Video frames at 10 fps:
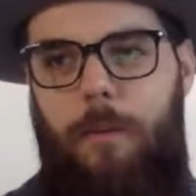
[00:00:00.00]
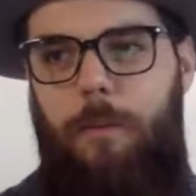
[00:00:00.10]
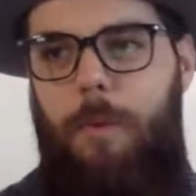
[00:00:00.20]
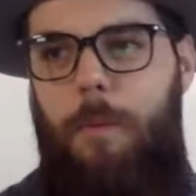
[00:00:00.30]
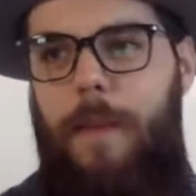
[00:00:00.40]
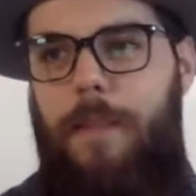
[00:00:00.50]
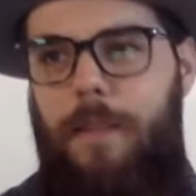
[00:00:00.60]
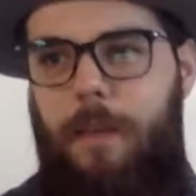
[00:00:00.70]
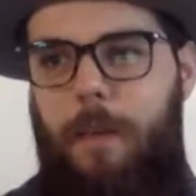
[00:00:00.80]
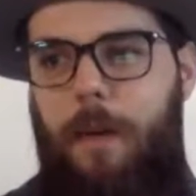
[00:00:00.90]

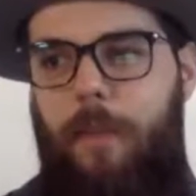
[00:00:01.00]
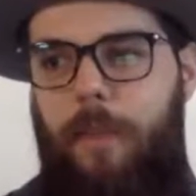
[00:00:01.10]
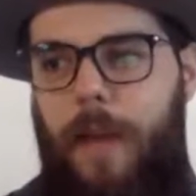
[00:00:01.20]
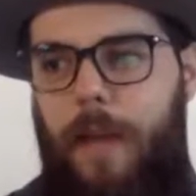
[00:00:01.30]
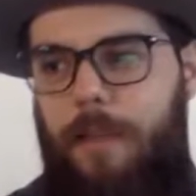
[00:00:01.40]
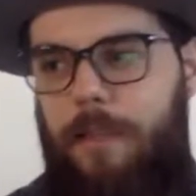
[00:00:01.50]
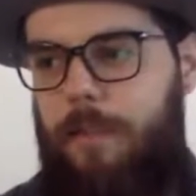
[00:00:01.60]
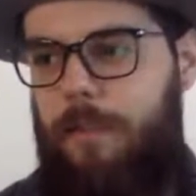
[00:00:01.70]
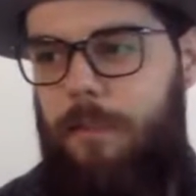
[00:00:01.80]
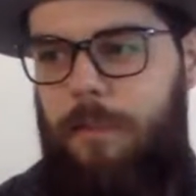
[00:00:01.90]
romantic about that
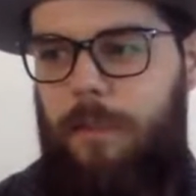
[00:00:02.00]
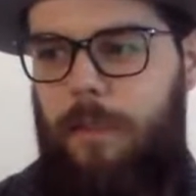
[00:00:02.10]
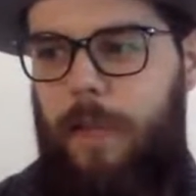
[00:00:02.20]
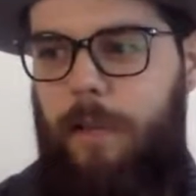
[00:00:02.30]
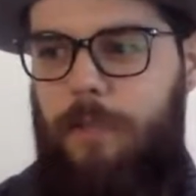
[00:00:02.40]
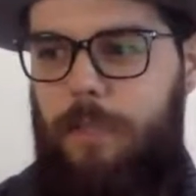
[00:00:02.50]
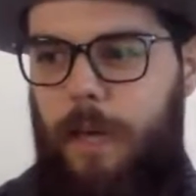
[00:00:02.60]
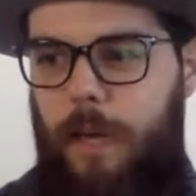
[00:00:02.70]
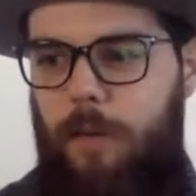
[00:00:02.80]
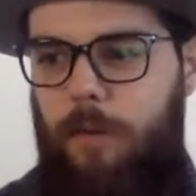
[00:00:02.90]

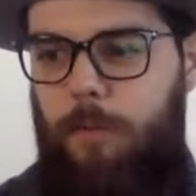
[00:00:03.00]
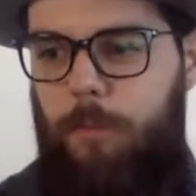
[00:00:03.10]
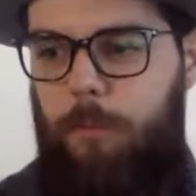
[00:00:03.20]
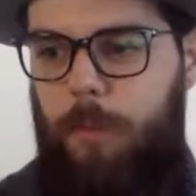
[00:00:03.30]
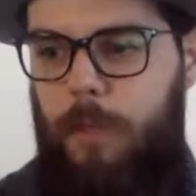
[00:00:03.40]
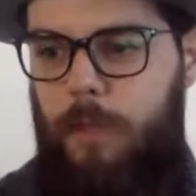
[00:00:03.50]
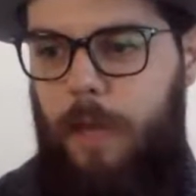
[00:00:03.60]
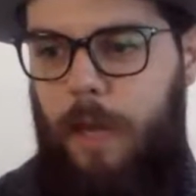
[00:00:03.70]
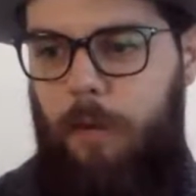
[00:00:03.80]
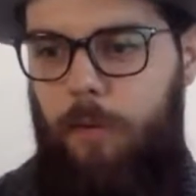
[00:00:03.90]
lifestyle, but
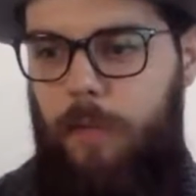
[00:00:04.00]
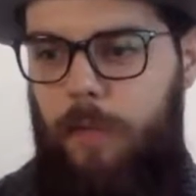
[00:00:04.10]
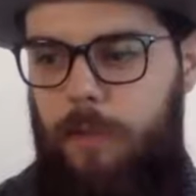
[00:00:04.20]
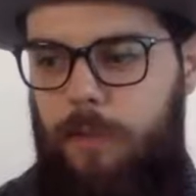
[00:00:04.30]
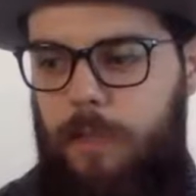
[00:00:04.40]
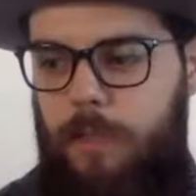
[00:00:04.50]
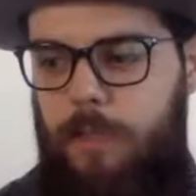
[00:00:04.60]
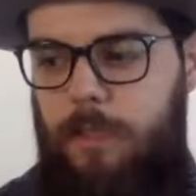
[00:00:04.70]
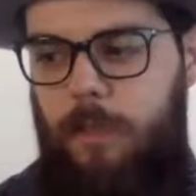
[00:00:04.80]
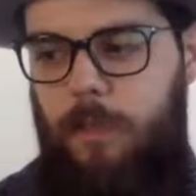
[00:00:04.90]
I don't think there's
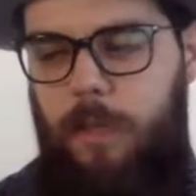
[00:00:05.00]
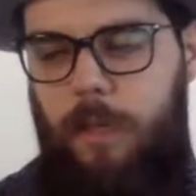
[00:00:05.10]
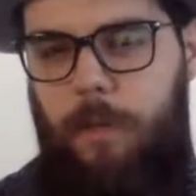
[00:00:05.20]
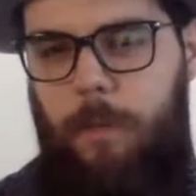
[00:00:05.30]
necessarily